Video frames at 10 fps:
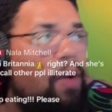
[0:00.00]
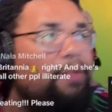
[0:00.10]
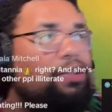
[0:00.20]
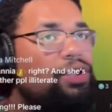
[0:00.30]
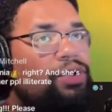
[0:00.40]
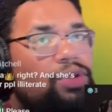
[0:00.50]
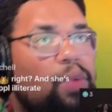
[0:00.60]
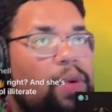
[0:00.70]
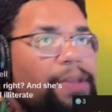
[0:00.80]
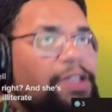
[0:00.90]
you use the
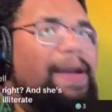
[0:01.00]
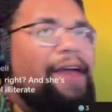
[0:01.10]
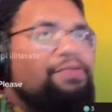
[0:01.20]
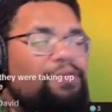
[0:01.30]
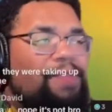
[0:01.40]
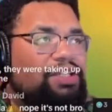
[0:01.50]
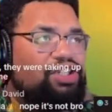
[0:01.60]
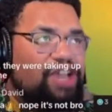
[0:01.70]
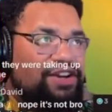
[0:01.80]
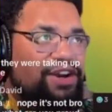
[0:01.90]
woman's bathroom that's a
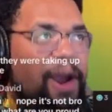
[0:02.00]
gender?